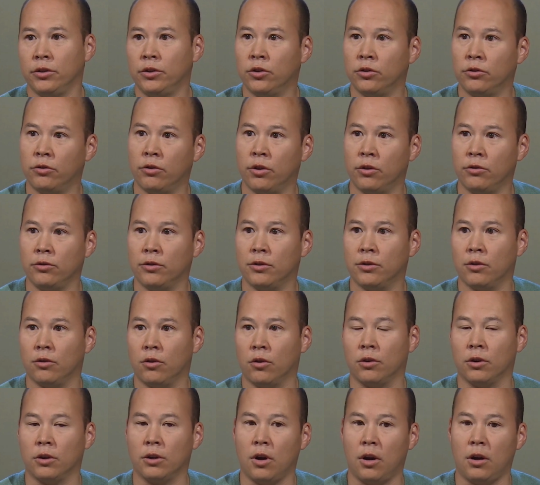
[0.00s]
your growth
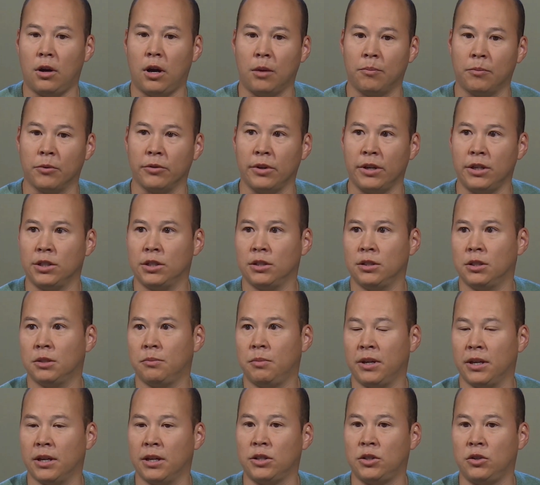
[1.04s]
or operations
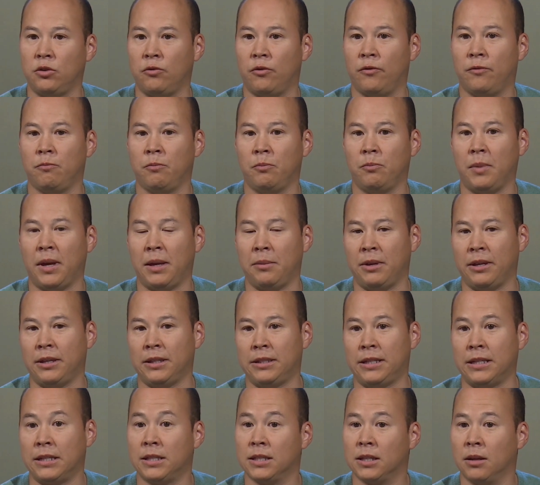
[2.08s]
because you maybe
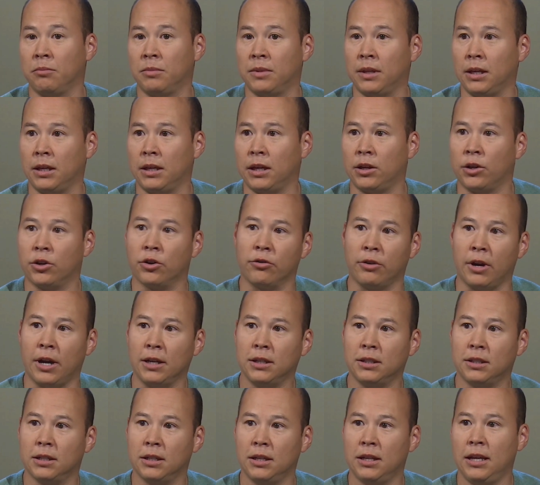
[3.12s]
did something
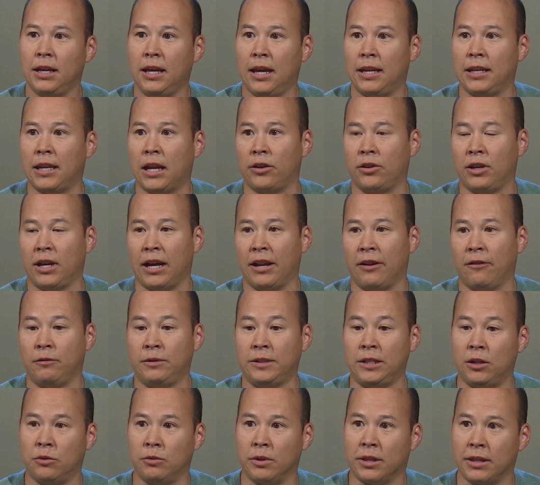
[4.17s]
incorrect and now you got to
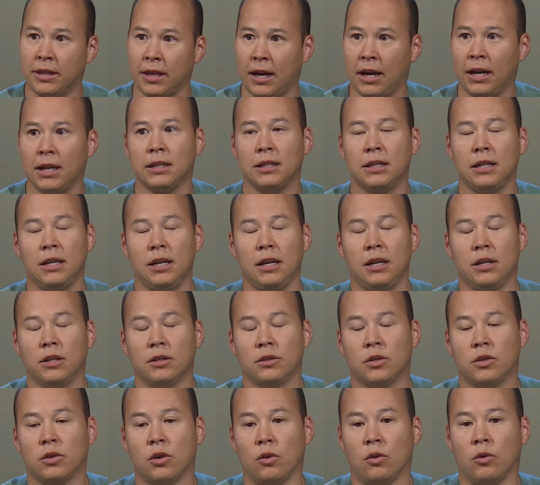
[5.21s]
deal with that.
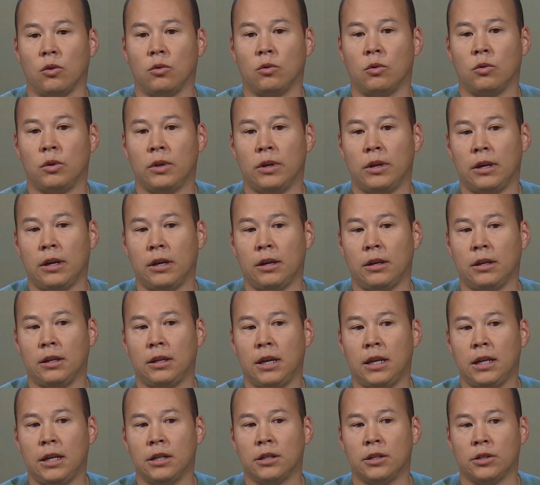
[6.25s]
So
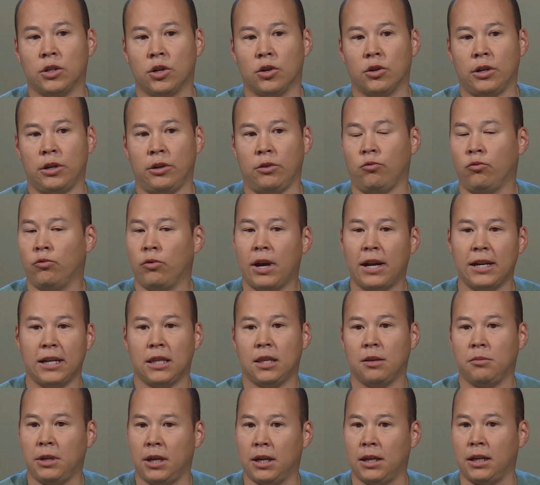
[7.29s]
getting an attorney right at
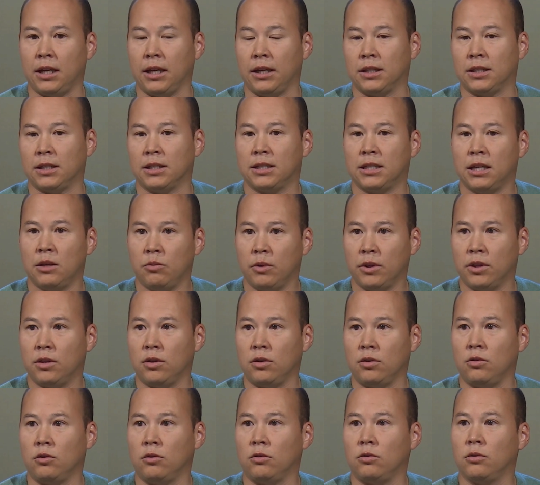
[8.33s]
the beginning to sit with
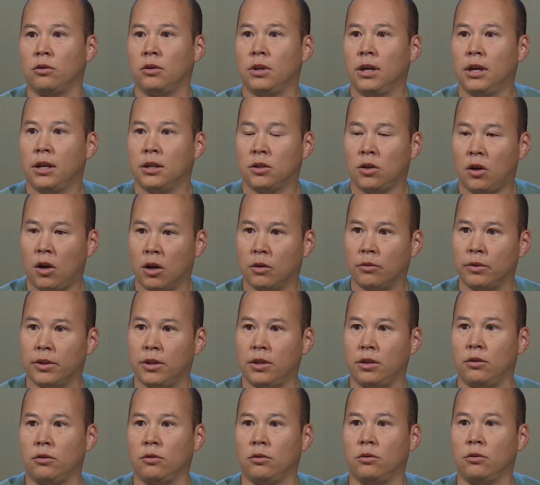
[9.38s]
you, talk with
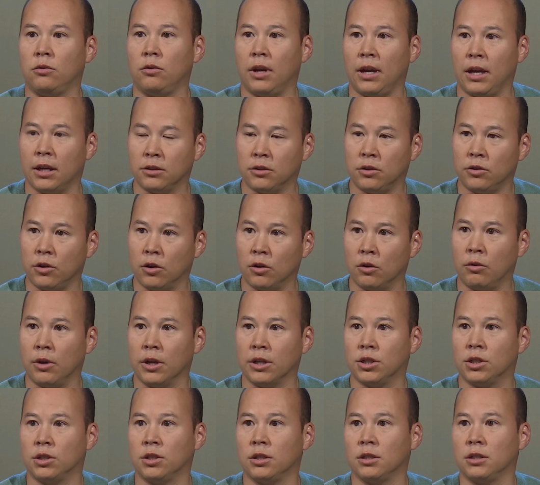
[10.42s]
you, answer your
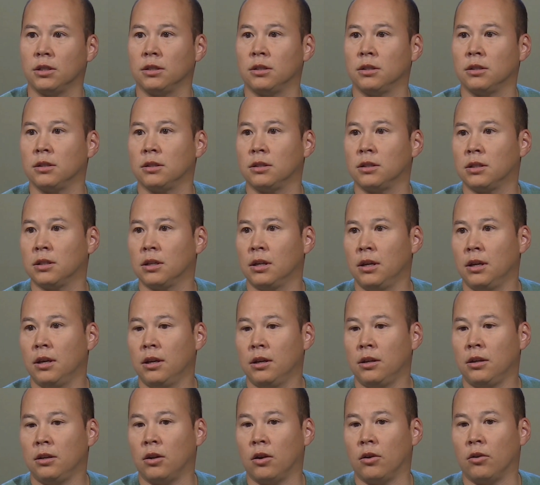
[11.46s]
questions,
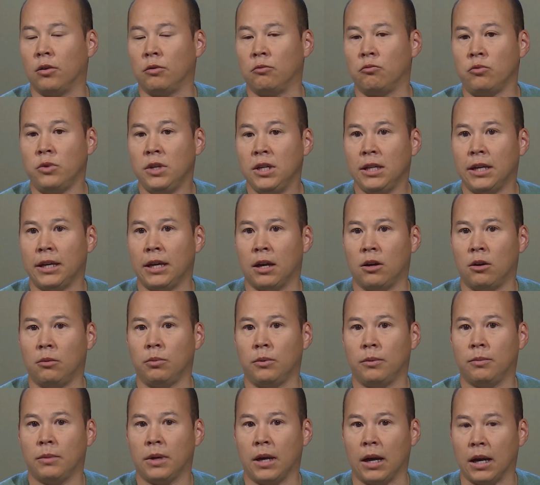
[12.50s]
and really help
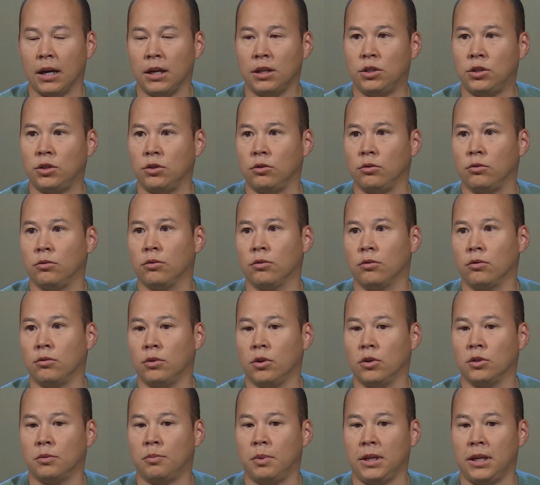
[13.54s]
guide you through
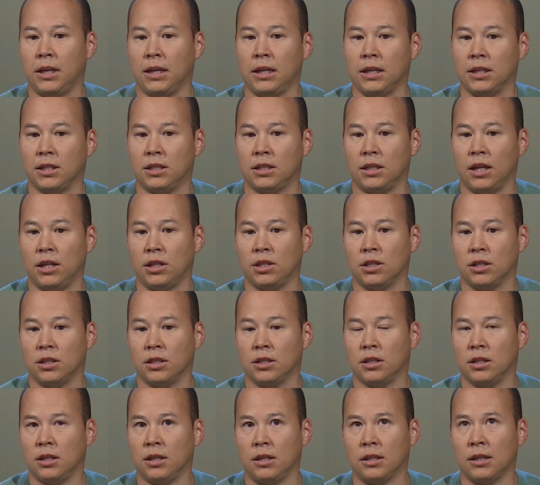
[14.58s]
those beginning
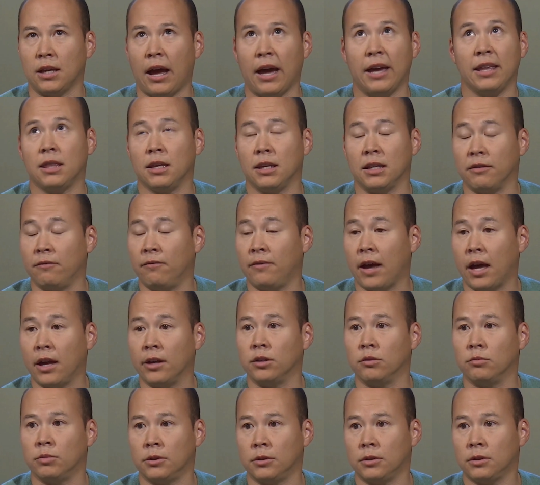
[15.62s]
stages, I think is
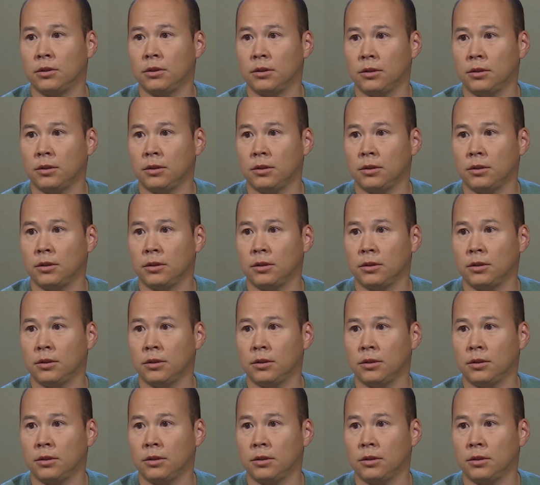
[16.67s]
valuable.